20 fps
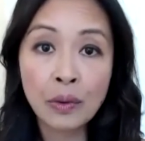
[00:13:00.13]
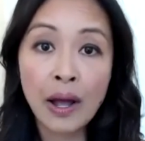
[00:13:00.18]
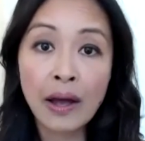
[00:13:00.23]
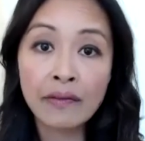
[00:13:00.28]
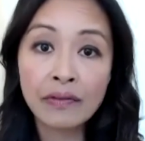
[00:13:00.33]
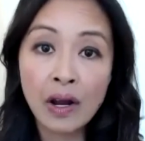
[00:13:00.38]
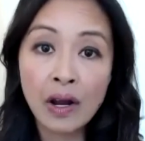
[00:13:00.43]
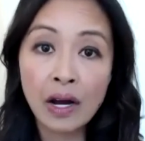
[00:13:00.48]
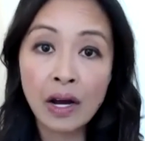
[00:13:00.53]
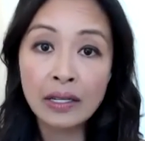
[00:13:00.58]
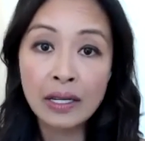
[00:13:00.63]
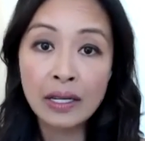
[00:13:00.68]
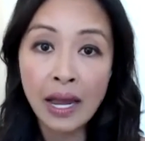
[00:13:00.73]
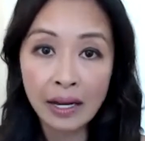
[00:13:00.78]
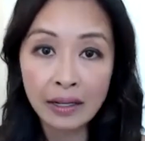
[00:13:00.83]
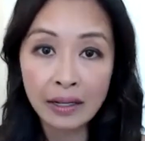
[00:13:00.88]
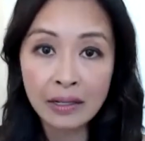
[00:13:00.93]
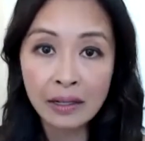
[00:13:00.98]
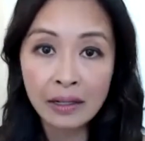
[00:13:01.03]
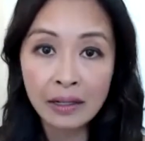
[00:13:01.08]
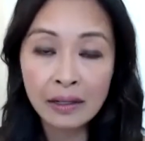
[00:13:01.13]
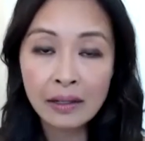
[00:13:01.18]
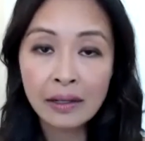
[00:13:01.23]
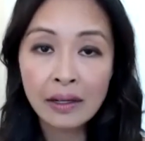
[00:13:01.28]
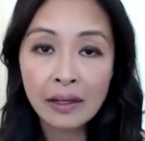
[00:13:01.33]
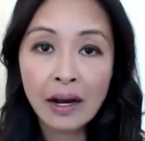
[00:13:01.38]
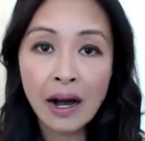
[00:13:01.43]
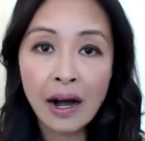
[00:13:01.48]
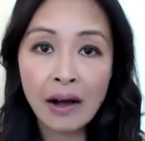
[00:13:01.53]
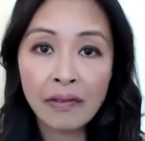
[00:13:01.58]
have not yet
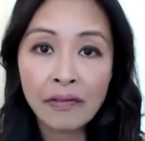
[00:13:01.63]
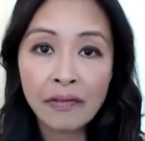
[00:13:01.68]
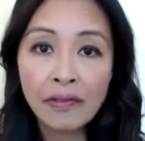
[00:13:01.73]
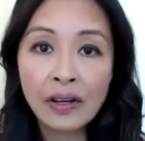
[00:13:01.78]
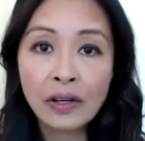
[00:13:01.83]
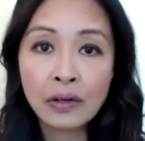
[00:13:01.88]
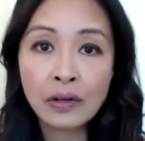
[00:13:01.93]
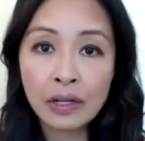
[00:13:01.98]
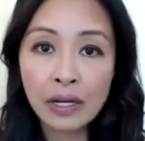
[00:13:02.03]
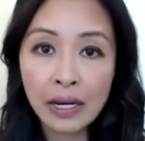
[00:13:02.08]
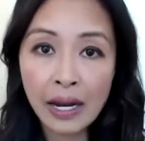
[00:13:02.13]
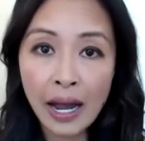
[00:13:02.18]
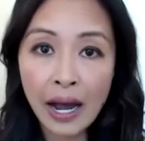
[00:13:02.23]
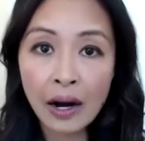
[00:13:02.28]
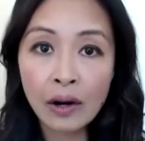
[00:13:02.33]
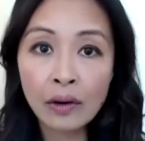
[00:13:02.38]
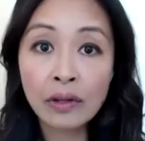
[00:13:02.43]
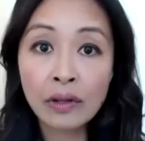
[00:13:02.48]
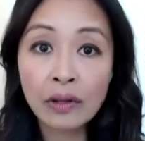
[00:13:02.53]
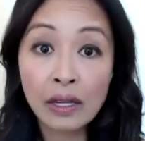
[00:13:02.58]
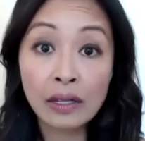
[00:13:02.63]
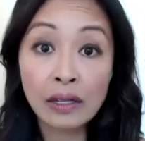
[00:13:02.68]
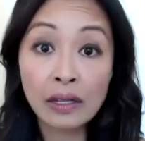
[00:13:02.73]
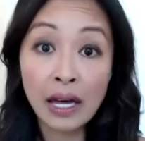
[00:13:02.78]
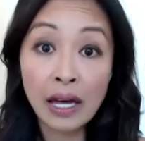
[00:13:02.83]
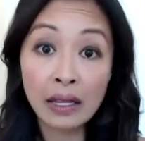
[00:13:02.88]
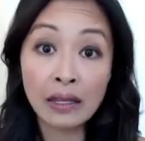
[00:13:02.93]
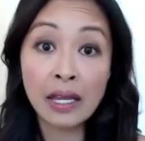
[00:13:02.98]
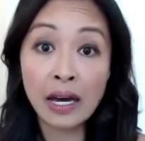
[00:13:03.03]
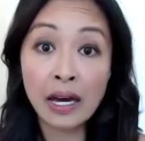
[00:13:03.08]
figured it out,
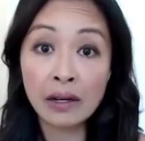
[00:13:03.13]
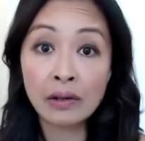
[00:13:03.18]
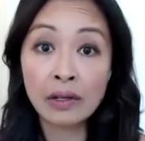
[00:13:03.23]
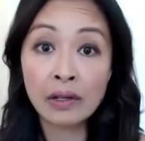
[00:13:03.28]
that